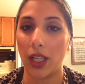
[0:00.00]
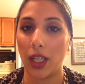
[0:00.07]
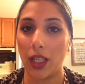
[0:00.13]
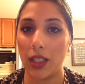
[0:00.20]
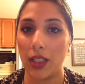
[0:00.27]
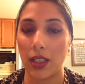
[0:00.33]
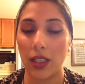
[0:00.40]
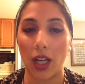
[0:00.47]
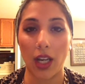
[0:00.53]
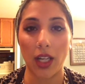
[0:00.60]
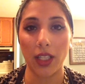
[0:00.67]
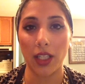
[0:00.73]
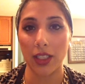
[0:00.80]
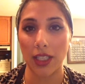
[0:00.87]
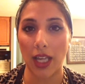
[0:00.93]
and
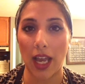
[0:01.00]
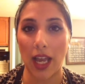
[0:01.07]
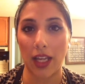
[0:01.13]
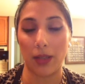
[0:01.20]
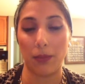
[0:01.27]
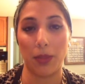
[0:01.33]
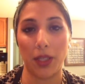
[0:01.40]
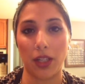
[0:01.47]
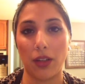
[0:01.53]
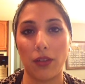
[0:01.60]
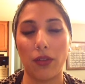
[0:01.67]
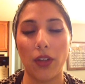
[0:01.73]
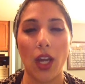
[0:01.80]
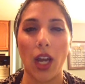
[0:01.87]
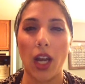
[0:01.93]
I like to add a bit
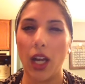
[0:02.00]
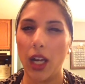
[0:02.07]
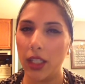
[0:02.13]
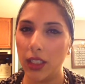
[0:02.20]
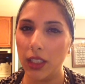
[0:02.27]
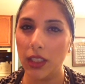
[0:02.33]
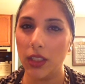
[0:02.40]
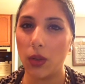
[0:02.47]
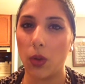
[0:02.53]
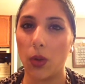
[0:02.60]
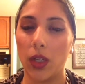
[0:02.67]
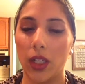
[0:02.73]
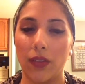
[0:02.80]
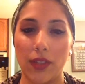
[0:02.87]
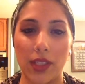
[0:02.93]
of honey
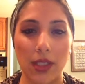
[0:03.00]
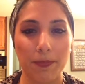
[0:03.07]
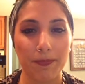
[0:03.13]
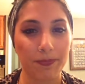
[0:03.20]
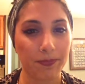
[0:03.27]
or even